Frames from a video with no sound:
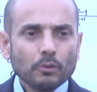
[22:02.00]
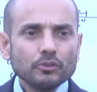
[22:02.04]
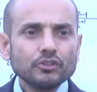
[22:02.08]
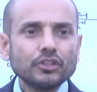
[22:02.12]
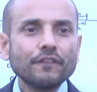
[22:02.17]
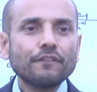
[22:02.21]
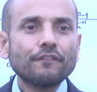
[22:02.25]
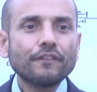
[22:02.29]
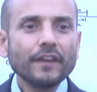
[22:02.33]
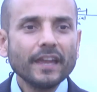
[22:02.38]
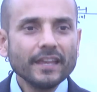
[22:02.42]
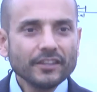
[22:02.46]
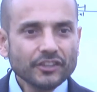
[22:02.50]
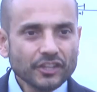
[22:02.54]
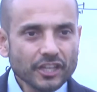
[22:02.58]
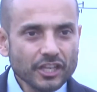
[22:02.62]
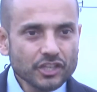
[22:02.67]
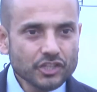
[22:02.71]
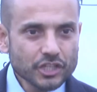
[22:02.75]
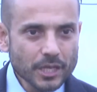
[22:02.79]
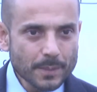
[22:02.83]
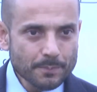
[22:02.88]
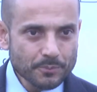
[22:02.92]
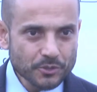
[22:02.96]
defeat the
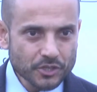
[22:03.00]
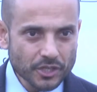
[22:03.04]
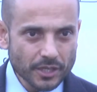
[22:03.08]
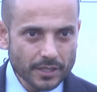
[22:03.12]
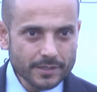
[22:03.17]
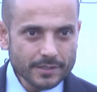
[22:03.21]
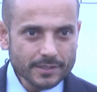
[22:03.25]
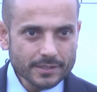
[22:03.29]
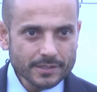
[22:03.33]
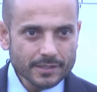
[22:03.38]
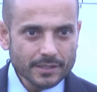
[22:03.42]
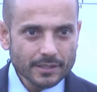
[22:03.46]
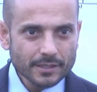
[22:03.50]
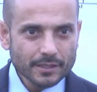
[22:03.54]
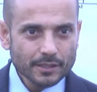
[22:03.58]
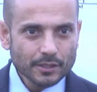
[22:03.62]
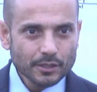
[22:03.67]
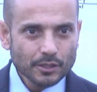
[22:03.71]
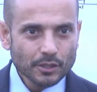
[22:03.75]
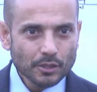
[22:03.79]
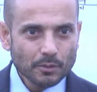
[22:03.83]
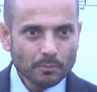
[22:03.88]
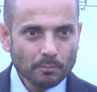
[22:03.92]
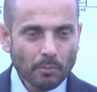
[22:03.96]
Egyptians
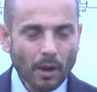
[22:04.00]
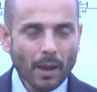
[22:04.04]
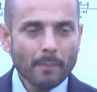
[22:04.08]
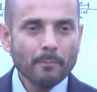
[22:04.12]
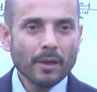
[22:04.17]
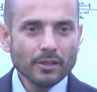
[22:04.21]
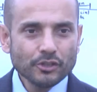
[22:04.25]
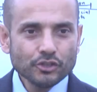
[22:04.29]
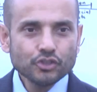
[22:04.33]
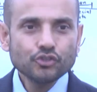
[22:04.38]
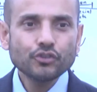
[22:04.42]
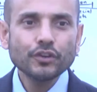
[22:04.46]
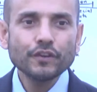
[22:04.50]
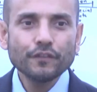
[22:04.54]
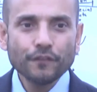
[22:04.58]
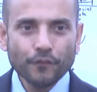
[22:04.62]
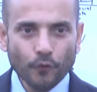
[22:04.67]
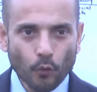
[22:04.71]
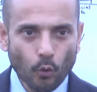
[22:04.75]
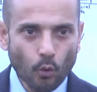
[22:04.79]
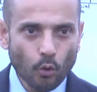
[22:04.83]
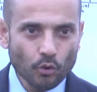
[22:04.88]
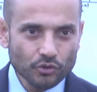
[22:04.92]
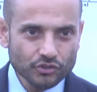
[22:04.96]
by military
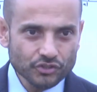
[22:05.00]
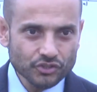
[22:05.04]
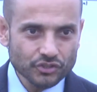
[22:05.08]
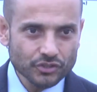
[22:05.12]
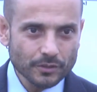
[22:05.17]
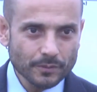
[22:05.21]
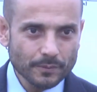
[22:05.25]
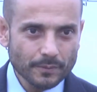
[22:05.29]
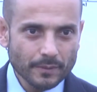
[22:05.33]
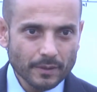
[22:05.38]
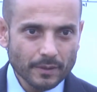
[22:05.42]
force.